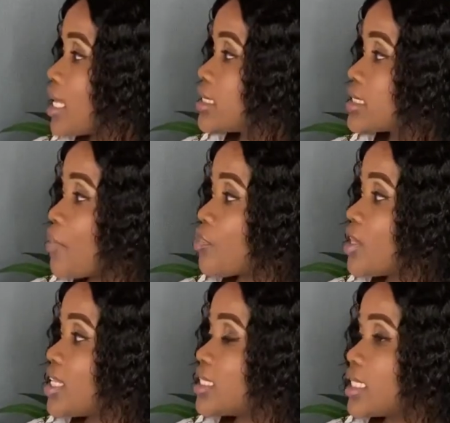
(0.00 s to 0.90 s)
at something
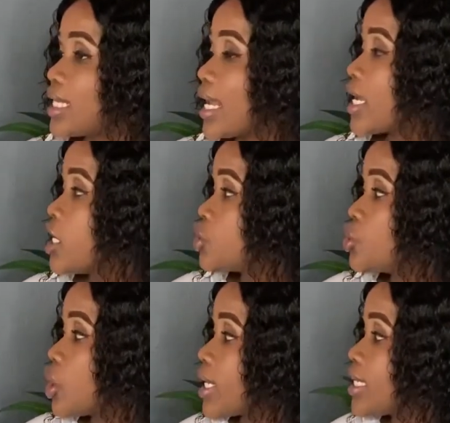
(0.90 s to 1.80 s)
that they did, like do
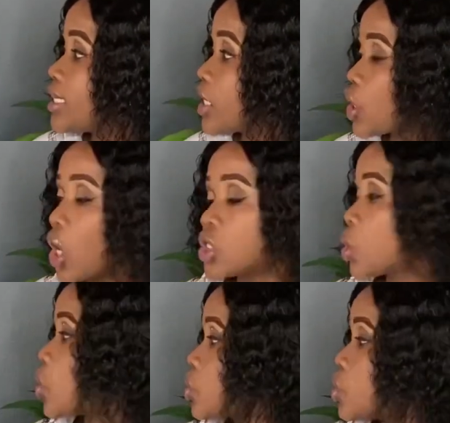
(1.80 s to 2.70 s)
not eat in the class
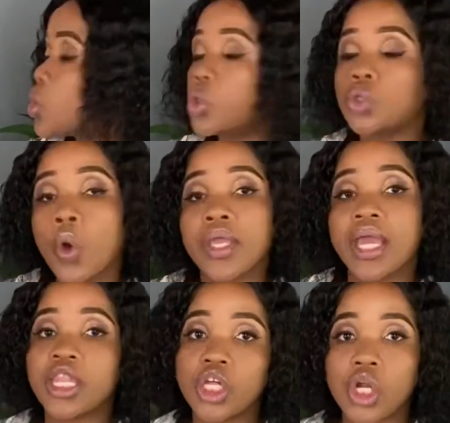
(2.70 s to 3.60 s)
or no
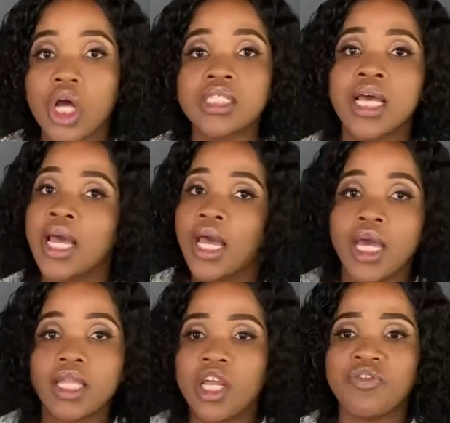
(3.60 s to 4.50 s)
talking in the class.
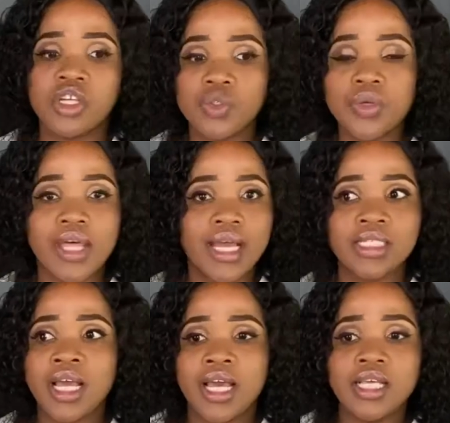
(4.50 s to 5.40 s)
And then if they do
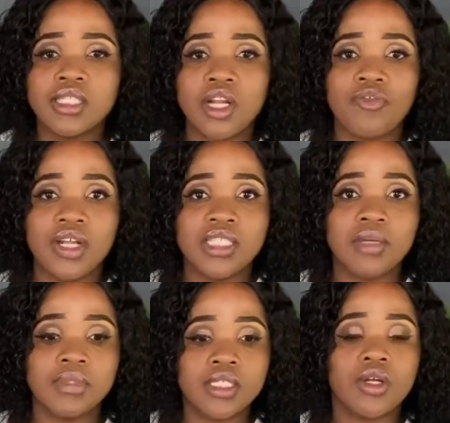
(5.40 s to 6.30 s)
that, instead of letting
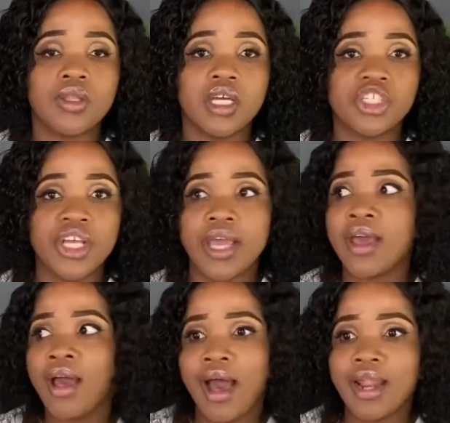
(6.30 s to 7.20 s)
them sit on their chair,
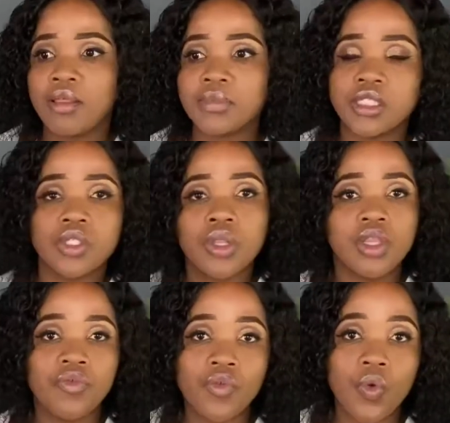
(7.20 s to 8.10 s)
I let them sit on
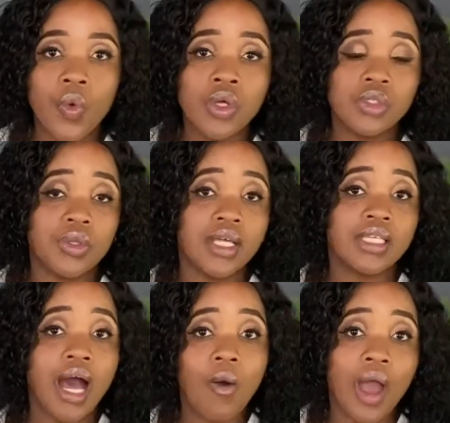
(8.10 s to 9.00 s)
the floor. So
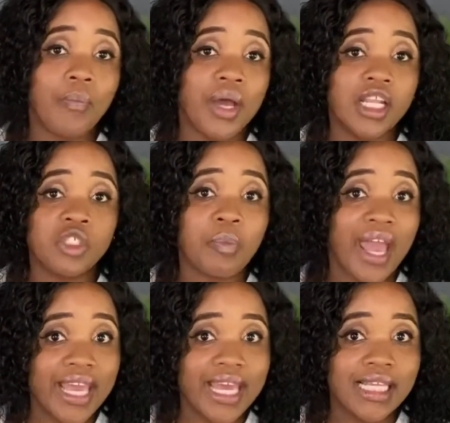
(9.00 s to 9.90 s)
that is
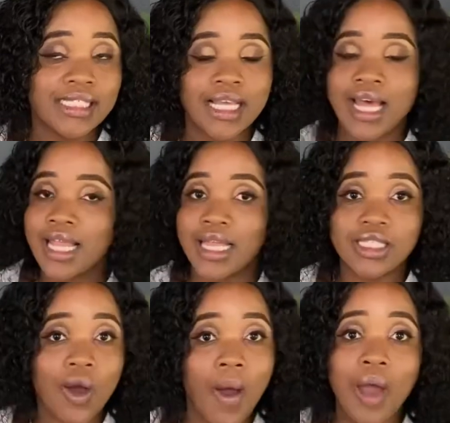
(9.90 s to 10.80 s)
how I
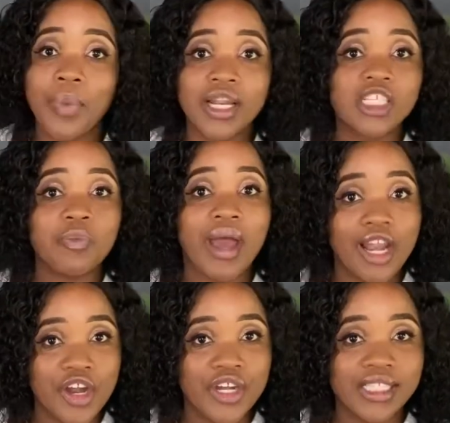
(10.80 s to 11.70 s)
maintain discipline
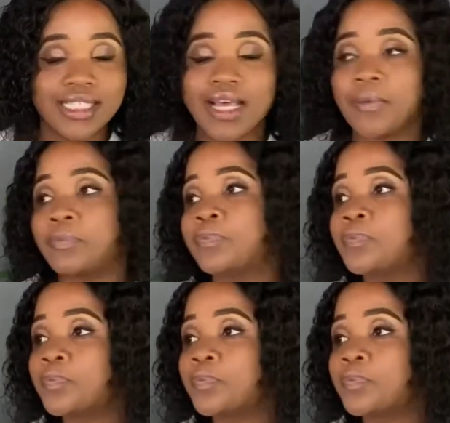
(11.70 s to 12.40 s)
in my classroom.